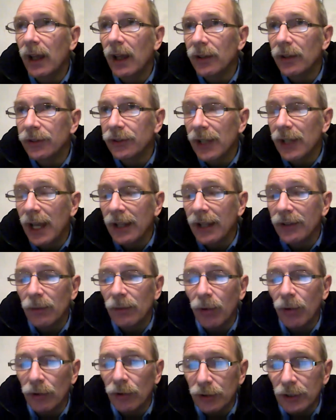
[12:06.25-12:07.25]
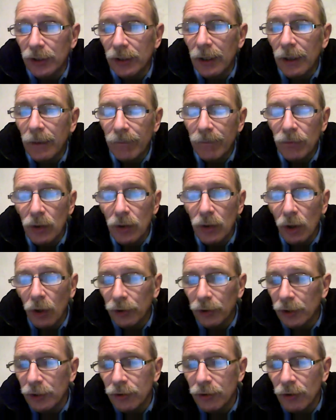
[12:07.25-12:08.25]
sand deposit,
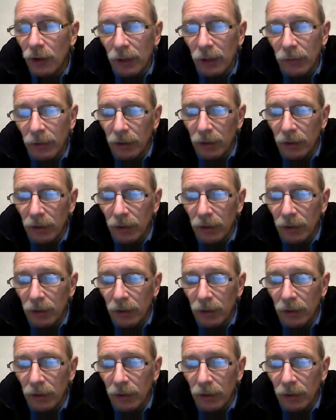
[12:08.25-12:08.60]
not a dry one.